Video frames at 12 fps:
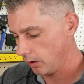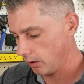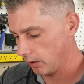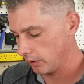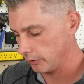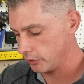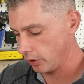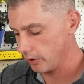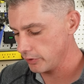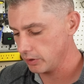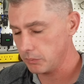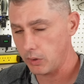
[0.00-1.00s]
Our
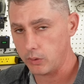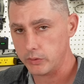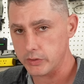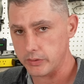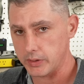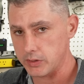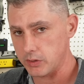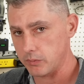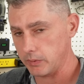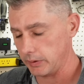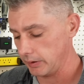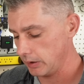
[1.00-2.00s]
charging mode, so this is
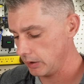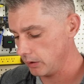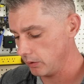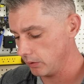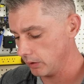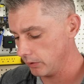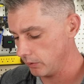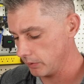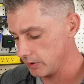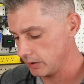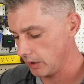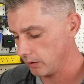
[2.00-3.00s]
really neat. You can do a
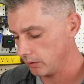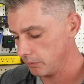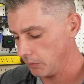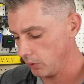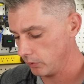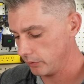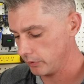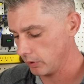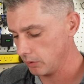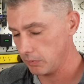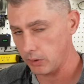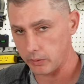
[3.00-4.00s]
standard mode,
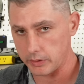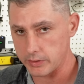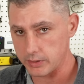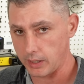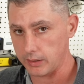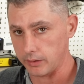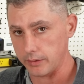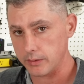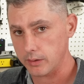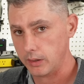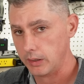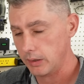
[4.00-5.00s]
turbo, or
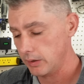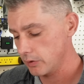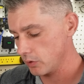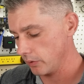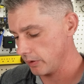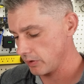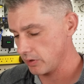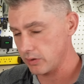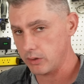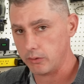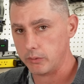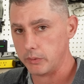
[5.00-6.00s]
silent. So this is
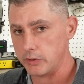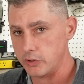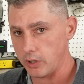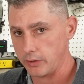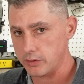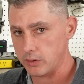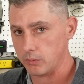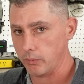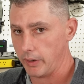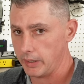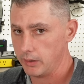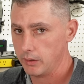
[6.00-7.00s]
going to adjust the
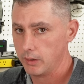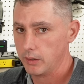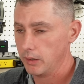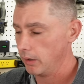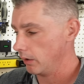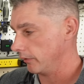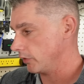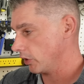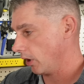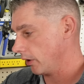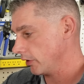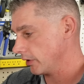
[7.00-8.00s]
rate of
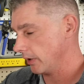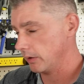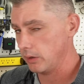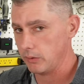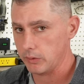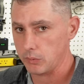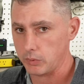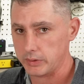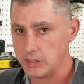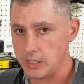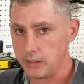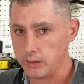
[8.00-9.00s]
charge that the unit will
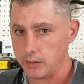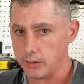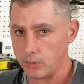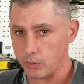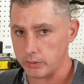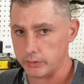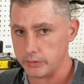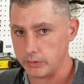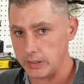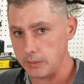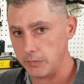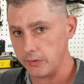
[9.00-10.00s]
take in order to
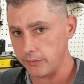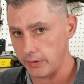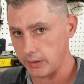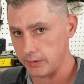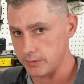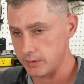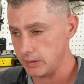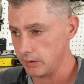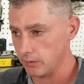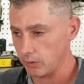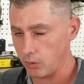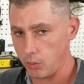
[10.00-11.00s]
keep the fans
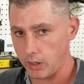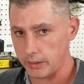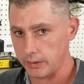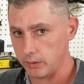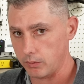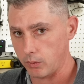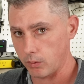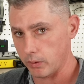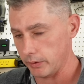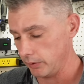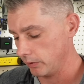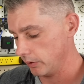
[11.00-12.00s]
either quiet or
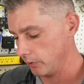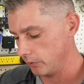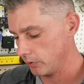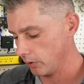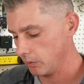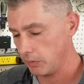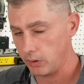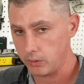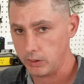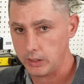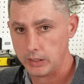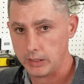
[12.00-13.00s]
you can do
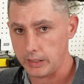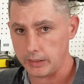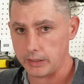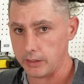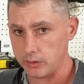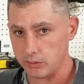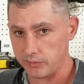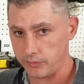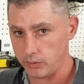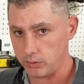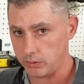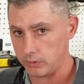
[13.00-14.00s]
turbo and get your
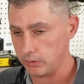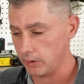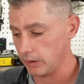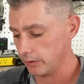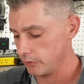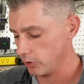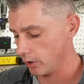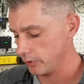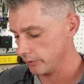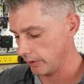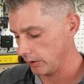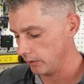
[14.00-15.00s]
full uh,
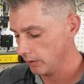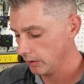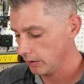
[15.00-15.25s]
charge rate.